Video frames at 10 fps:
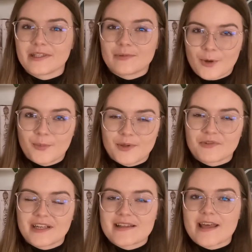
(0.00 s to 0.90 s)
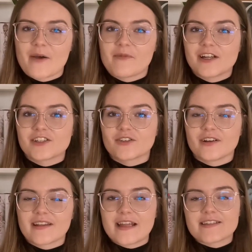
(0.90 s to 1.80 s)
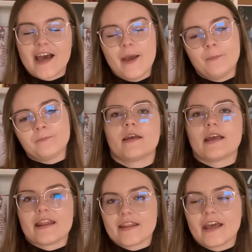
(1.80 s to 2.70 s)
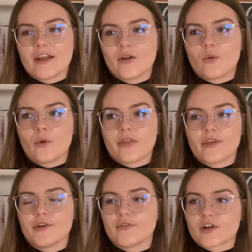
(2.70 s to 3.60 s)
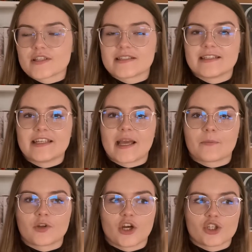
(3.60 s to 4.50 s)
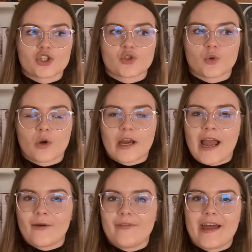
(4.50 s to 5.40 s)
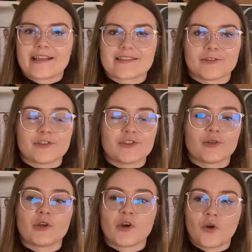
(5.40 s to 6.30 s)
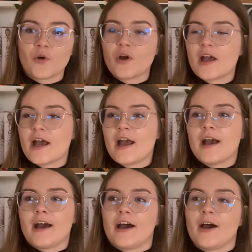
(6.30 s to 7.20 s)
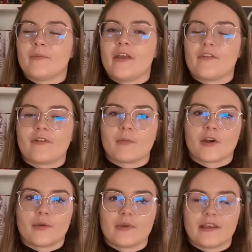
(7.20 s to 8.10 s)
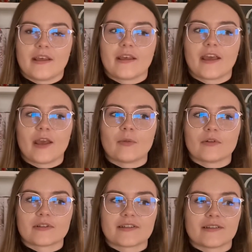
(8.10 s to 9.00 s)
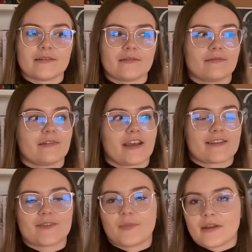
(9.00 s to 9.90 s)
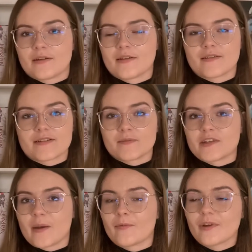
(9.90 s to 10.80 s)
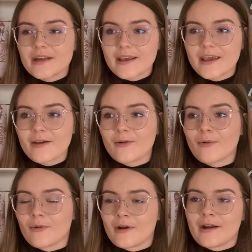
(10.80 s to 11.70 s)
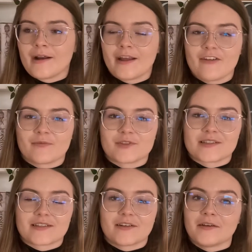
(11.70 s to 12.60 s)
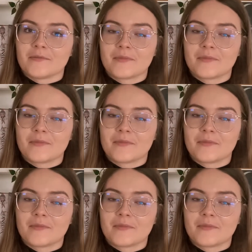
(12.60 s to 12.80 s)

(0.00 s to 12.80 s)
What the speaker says: won't be reading that much during that time. And then with university, I'm not sure how that is going to go. If I'm gonna be able to like spend some time reading, or if I'm just gonna